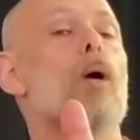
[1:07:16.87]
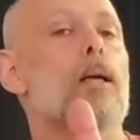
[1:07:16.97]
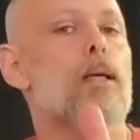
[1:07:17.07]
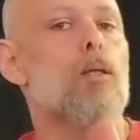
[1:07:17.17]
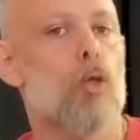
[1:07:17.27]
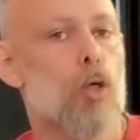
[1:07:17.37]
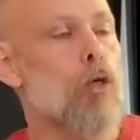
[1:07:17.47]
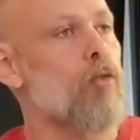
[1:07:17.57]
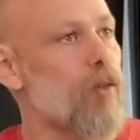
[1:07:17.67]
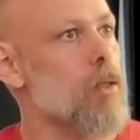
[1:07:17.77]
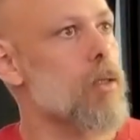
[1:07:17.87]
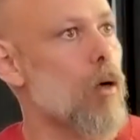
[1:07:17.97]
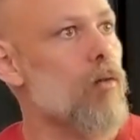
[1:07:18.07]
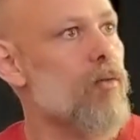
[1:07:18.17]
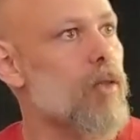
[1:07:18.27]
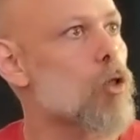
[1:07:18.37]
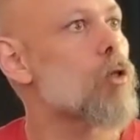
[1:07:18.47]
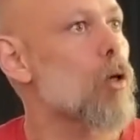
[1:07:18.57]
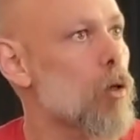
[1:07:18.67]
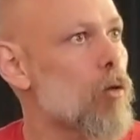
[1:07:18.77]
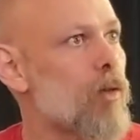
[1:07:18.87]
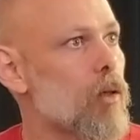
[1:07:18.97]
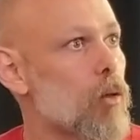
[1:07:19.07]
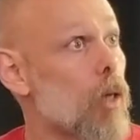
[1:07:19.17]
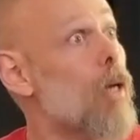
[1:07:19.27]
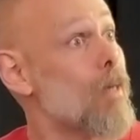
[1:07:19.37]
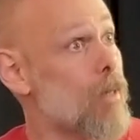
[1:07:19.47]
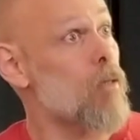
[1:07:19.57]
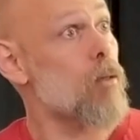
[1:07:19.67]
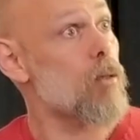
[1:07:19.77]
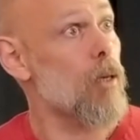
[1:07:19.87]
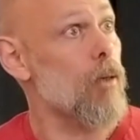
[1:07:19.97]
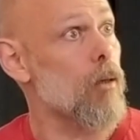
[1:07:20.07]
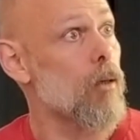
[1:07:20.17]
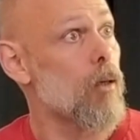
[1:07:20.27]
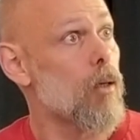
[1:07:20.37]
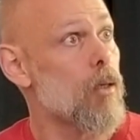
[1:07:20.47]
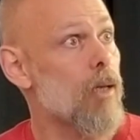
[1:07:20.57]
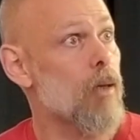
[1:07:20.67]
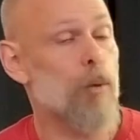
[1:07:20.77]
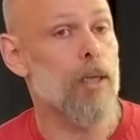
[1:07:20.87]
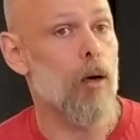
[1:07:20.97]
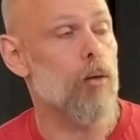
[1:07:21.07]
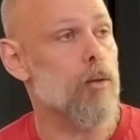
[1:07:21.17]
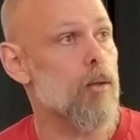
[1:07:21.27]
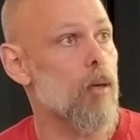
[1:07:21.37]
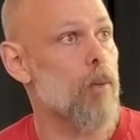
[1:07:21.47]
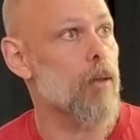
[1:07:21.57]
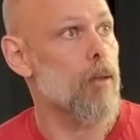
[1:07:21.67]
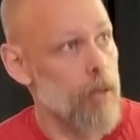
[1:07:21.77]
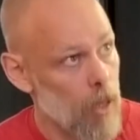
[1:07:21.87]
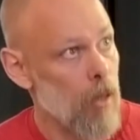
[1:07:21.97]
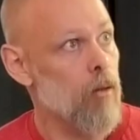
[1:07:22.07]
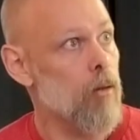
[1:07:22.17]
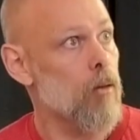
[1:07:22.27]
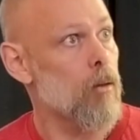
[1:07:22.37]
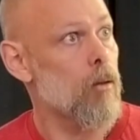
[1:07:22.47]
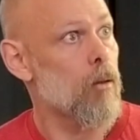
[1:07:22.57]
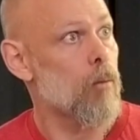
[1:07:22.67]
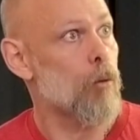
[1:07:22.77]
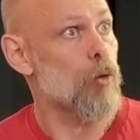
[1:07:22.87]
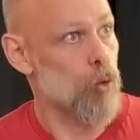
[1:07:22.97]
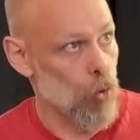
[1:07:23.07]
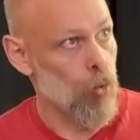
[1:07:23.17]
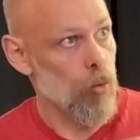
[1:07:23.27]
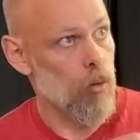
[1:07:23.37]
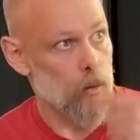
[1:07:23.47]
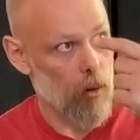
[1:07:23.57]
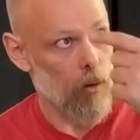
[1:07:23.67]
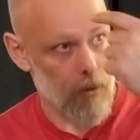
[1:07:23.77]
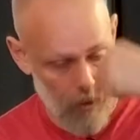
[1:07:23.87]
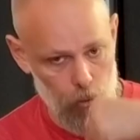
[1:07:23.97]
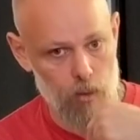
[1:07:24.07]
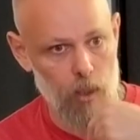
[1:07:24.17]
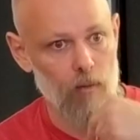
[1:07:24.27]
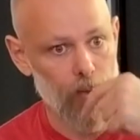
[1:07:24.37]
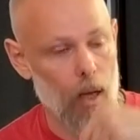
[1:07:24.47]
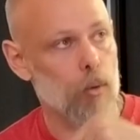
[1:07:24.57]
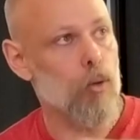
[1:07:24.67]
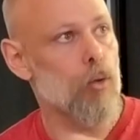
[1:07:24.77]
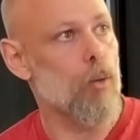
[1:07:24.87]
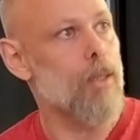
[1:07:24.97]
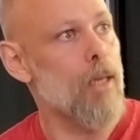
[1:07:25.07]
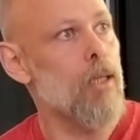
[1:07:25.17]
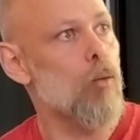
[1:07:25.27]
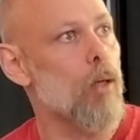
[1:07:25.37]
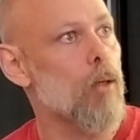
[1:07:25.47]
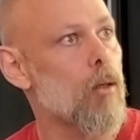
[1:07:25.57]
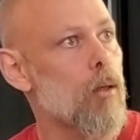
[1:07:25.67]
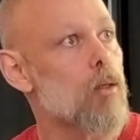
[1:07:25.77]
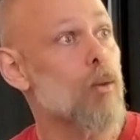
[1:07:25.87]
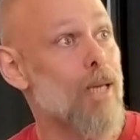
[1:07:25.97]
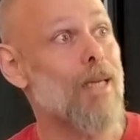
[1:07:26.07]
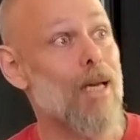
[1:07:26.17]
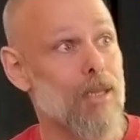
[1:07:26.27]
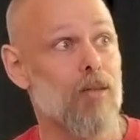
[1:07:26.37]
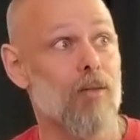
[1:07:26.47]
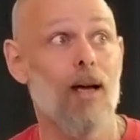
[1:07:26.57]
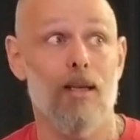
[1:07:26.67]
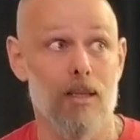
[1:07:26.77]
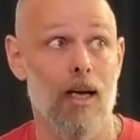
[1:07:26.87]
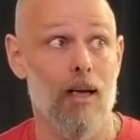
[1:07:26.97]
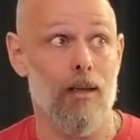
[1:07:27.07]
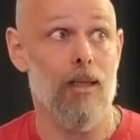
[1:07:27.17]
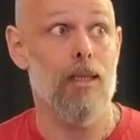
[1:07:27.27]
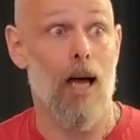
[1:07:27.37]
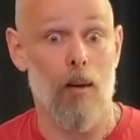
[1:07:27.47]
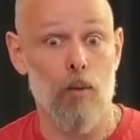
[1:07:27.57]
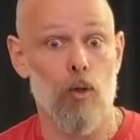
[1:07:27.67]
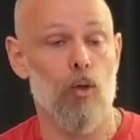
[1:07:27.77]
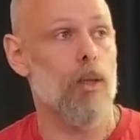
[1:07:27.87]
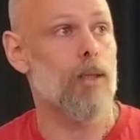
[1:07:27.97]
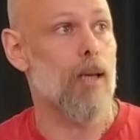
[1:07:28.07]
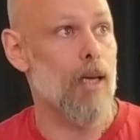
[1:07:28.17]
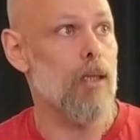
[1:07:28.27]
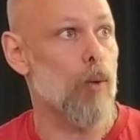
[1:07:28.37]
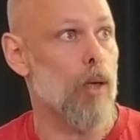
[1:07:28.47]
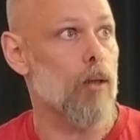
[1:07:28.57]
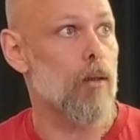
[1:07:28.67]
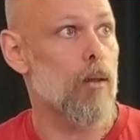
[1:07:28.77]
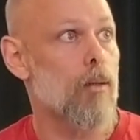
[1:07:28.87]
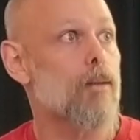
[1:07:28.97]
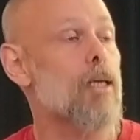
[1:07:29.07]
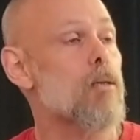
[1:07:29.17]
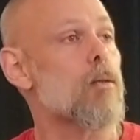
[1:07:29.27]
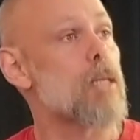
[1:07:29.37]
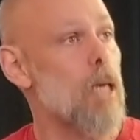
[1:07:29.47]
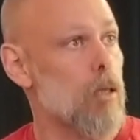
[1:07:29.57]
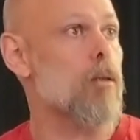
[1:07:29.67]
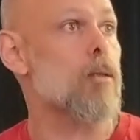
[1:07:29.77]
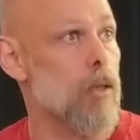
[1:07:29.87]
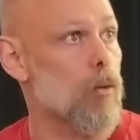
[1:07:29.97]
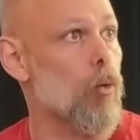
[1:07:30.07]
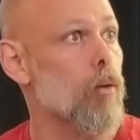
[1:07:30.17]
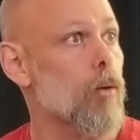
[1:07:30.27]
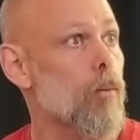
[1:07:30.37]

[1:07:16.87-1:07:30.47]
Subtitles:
Well, you're going to feel stuff, you're just not going to feel good. There's a sled. It's like, but it hurts. I'm like, yeah. But you tell yourself, I'm going to do it anyway. So that active I is I'm going to do it anyway. That's a salience network.